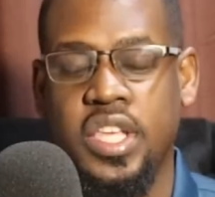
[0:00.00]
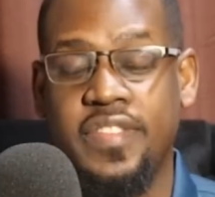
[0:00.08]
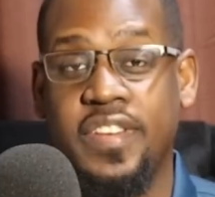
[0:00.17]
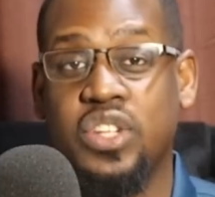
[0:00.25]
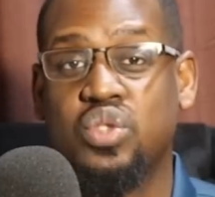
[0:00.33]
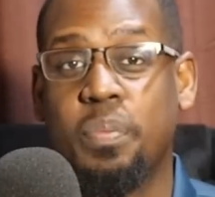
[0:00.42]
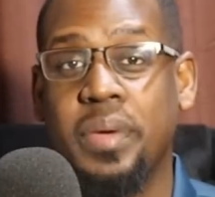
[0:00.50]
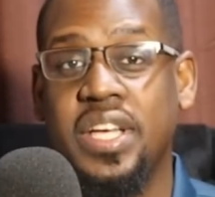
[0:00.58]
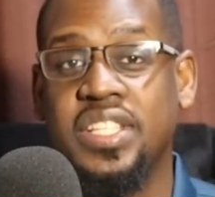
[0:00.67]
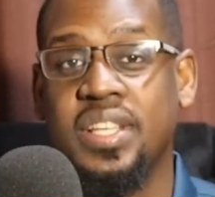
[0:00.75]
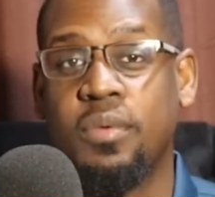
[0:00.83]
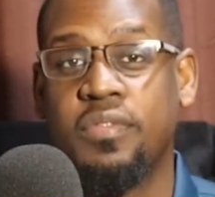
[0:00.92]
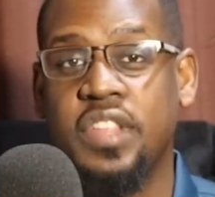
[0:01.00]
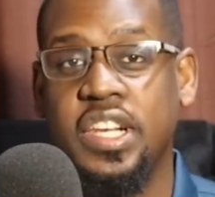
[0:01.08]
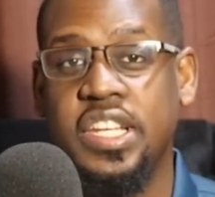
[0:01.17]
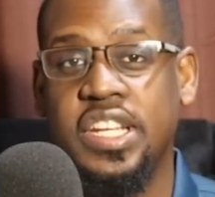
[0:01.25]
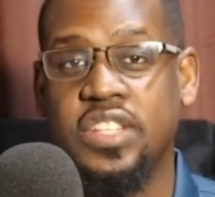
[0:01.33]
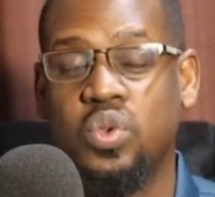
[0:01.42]
even to pay some of the
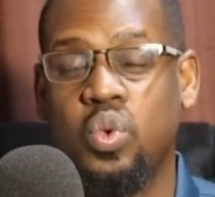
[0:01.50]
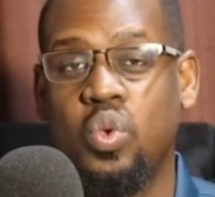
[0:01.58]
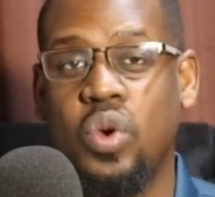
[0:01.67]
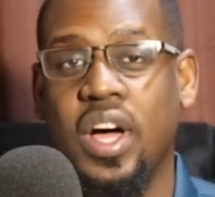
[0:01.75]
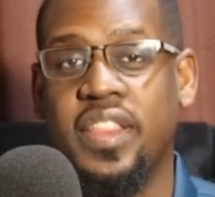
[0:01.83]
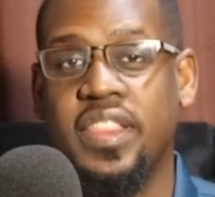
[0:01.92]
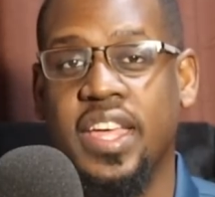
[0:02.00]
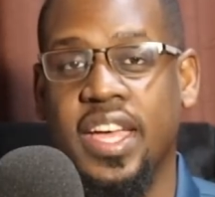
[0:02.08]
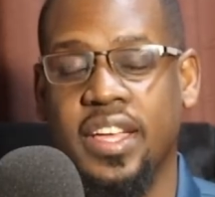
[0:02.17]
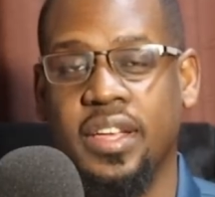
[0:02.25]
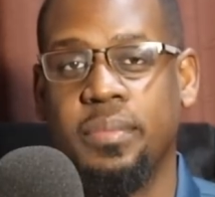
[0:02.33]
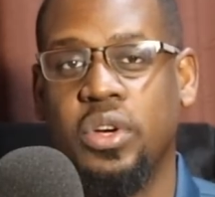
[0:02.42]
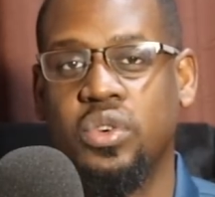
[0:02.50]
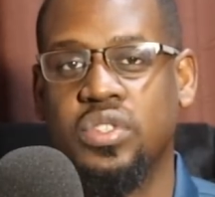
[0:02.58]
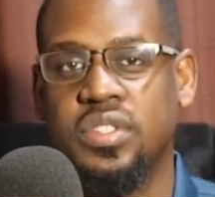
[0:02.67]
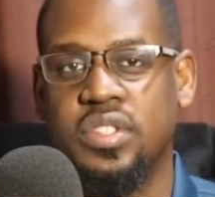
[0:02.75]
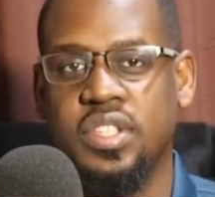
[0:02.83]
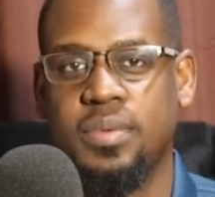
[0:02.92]
leaders who are there,
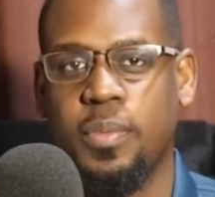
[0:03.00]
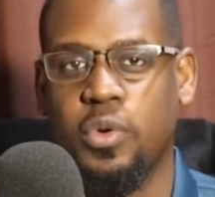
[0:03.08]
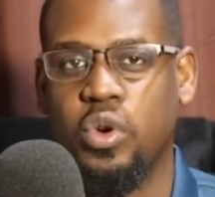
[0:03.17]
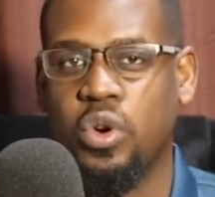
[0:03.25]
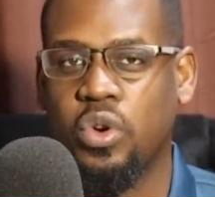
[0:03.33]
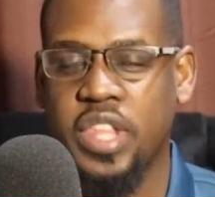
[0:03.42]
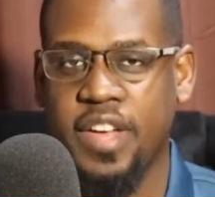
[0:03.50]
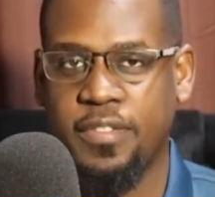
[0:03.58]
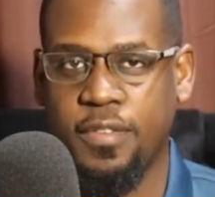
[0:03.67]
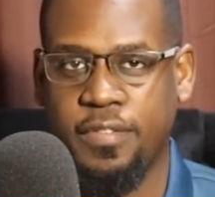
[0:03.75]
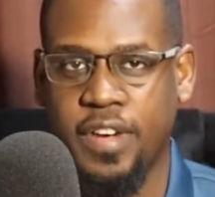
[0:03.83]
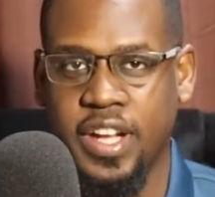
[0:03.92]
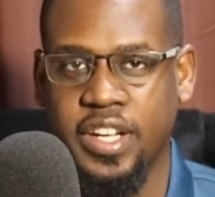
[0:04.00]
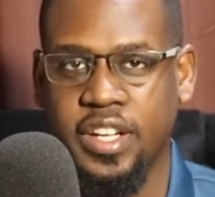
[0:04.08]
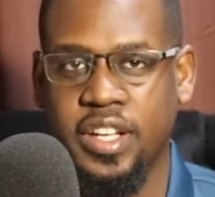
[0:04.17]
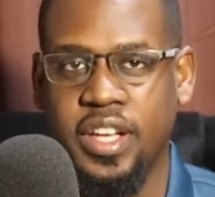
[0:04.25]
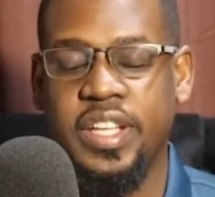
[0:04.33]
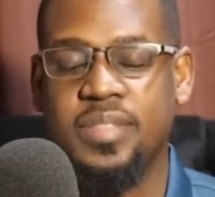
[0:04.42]
because these people don't go there for fun.
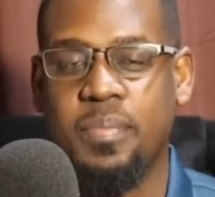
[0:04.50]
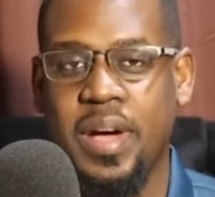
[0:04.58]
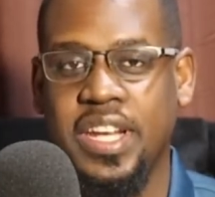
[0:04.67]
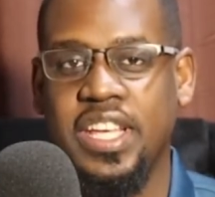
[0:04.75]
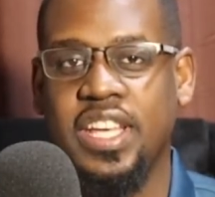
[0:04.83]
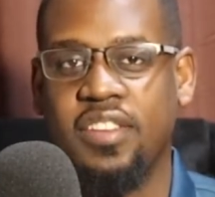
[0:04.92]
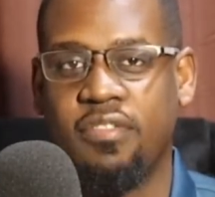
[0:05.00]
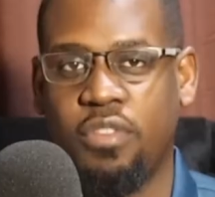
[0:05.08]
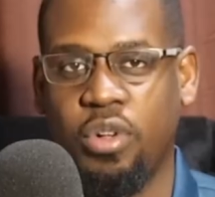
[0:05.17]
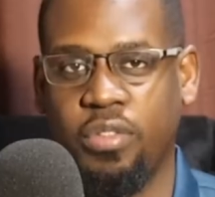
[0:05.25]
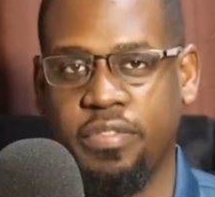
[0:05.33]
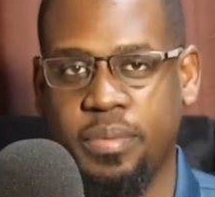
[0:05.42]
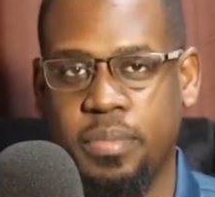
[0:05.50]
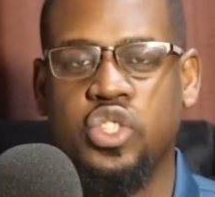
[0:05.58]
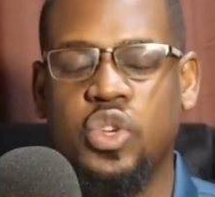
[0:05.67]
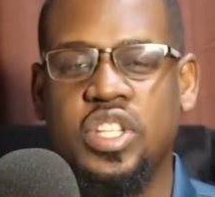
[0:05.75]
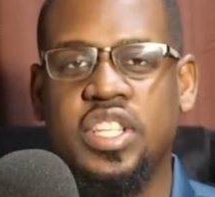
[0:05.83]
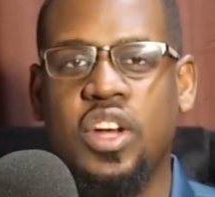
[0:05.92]
There is money involved.
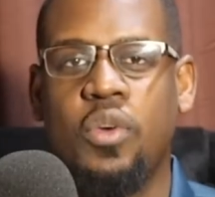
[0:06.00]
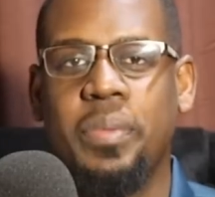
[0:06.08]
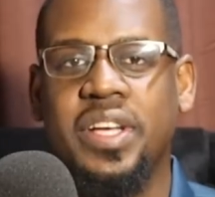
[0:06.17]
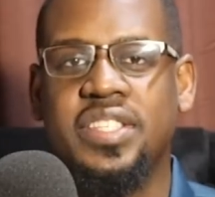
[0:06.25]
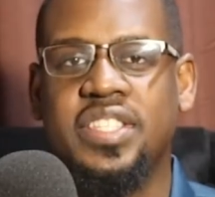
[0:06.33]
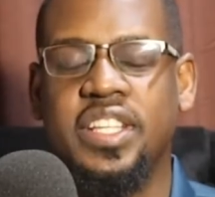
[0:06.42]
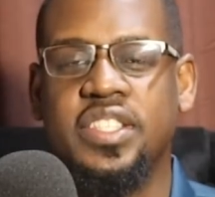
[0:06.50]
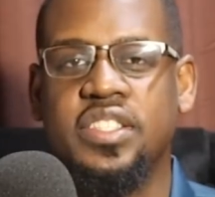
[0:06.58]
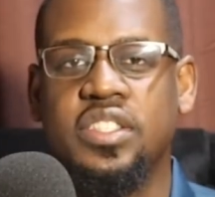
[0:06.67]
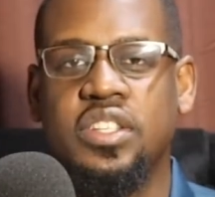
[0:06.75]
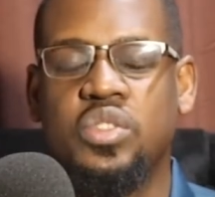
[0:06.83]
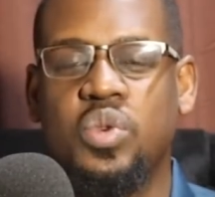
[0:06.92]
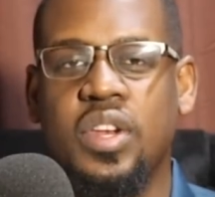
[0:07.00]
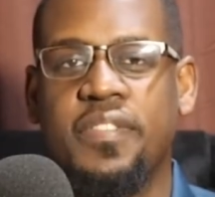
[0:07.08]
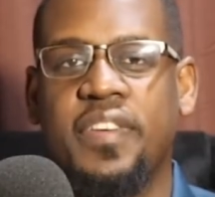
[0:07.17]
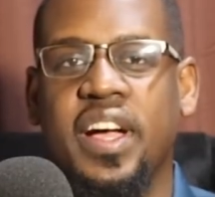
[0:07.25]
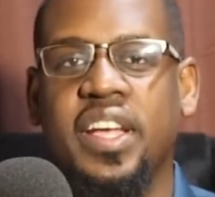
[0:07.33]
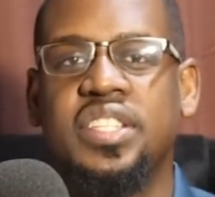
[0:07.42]
So it now makes sense to, in
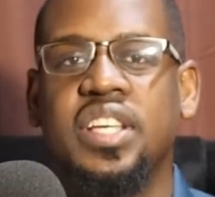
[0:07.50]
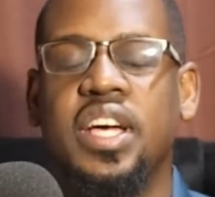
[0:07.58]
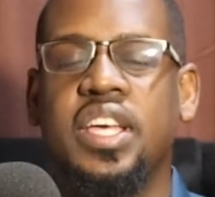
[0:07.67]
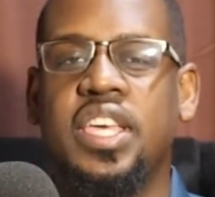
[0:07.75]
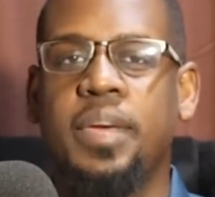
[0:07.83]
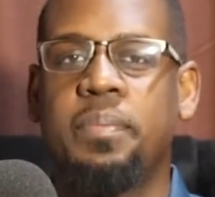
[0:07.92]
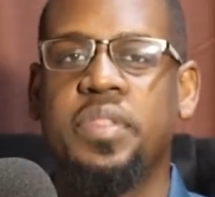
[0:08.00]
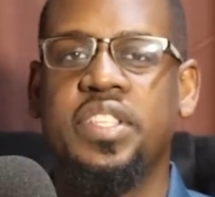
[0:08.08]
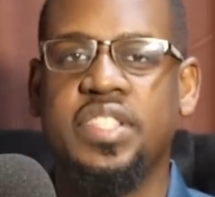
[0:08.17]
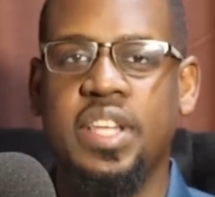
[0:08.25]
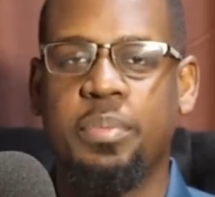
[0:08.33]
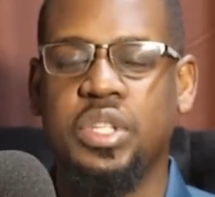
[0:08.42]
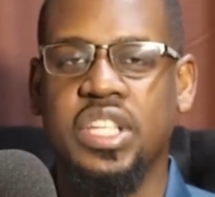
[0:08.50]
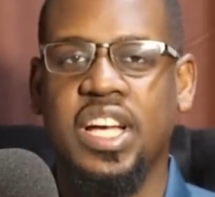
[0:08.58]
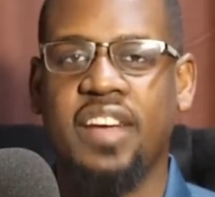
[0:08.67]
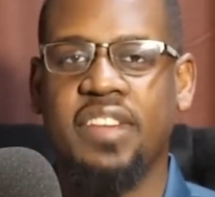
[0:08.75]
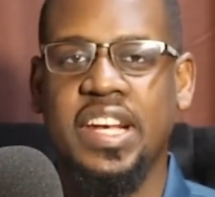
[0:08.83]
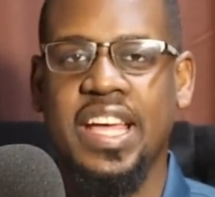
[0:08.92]
fact, keep this deputy
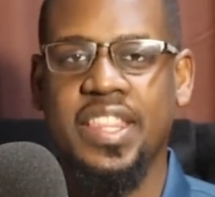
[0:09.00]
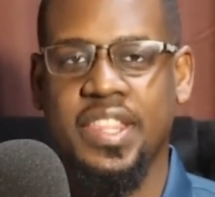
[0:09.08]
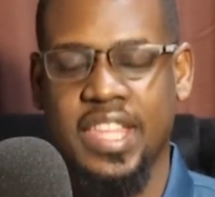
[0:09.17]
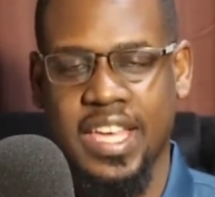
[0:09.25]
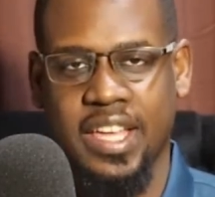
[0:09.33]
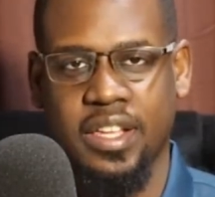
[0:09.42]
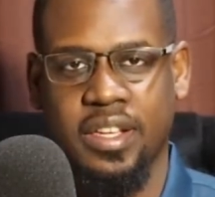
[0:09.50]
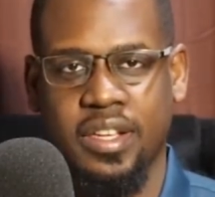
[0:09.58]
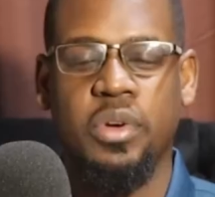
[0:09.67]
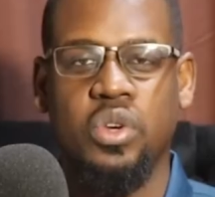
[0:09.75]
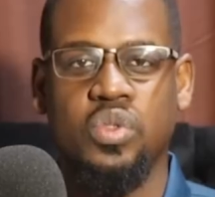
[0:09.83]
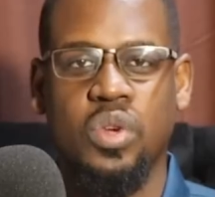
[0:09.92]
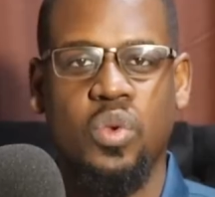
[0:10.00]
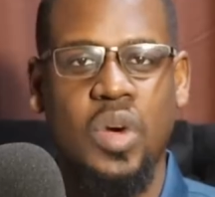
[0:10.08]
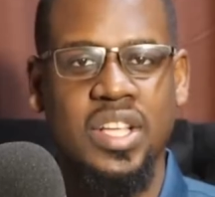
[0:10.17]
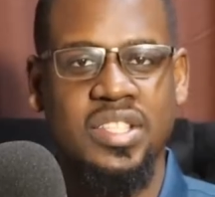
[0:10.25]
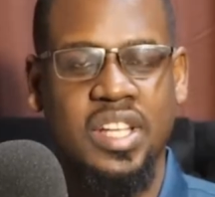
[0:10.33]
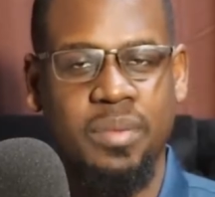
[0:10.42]
governor there. Because when
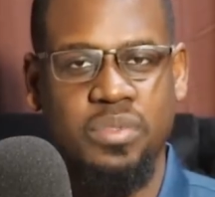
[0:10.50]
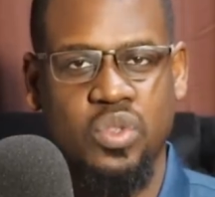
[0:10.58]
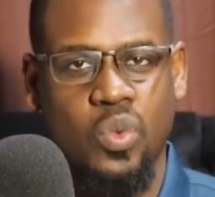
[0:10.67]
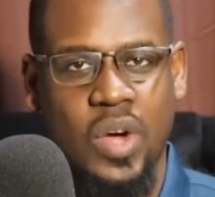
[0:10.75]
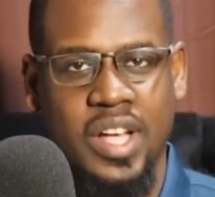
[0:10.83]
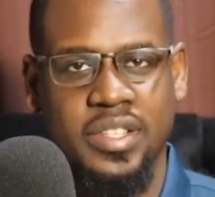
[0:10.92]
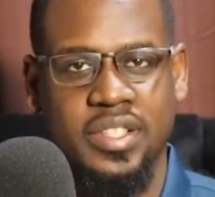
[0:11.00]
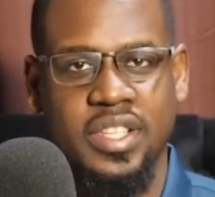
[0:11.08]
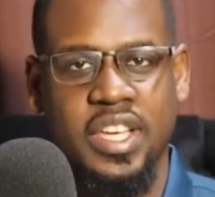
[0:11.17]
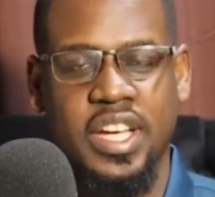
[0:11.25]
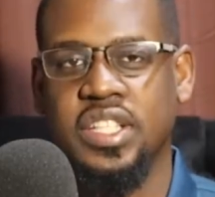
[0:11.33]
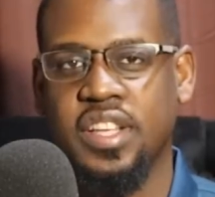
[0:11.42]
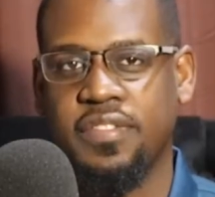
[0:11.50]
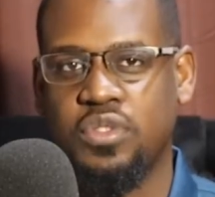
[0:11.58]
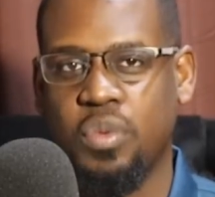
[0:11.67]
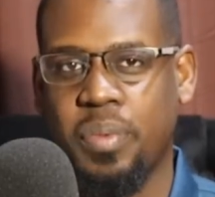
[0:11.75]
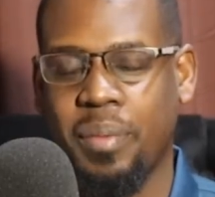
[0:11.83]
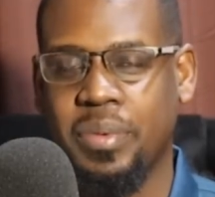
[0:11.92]
worst comes to worst, he can serve
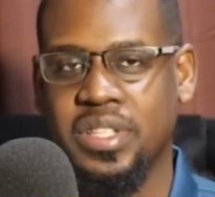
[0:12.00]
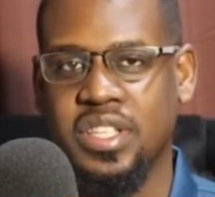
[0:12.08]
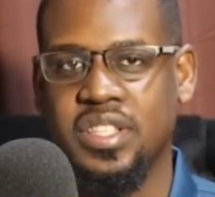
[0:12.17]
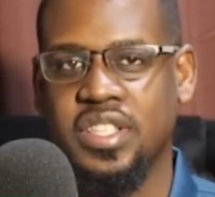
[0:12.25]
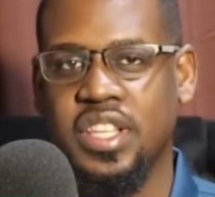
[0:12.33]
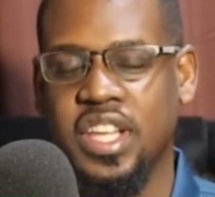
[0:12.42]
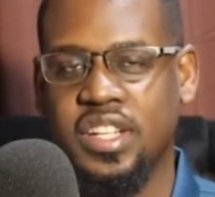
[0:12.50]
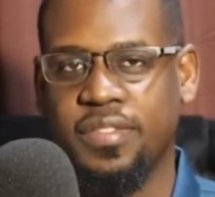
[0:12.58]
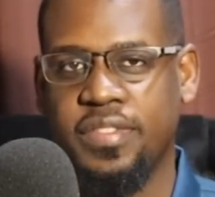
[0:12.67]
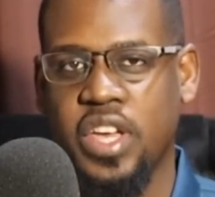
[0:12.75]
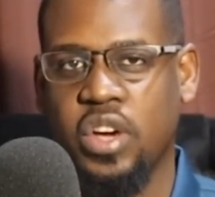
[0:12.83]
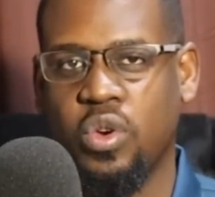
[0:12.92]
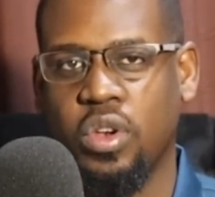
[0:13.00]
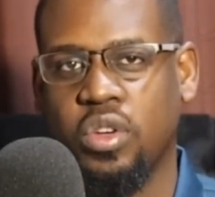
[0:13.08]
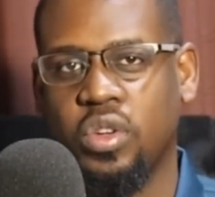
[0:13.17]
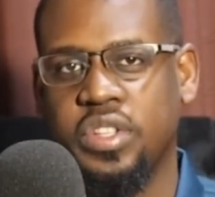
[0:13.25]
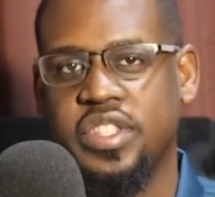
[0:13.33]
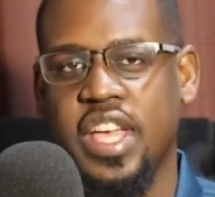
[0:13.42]
two purposes in that vehicle
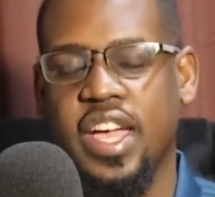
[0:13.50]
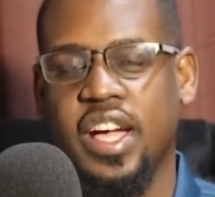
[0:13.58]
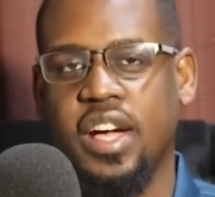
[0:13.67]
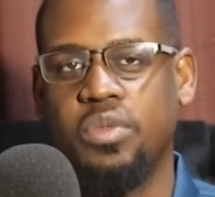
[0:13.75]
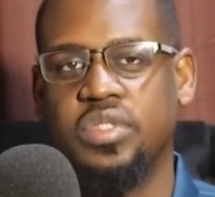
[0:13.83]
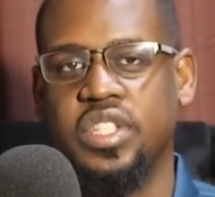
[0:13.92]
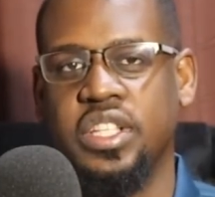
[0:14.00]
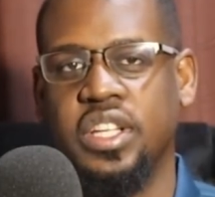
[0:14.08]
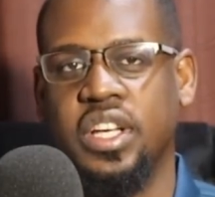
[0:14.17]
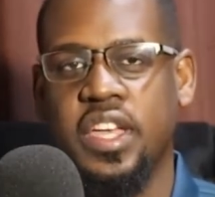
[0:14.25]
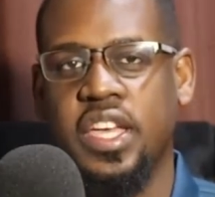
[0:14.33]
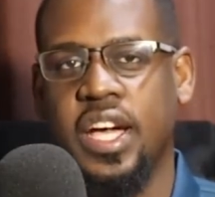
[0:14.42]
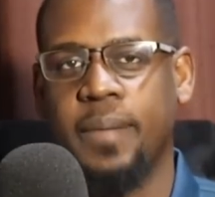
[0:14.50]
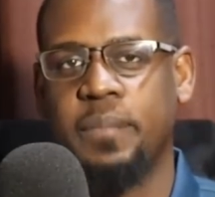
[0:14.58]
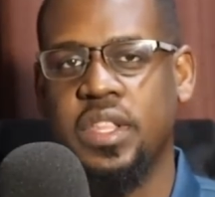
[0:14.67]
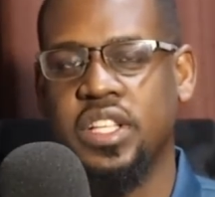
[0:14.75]
called Siaya County. Either he can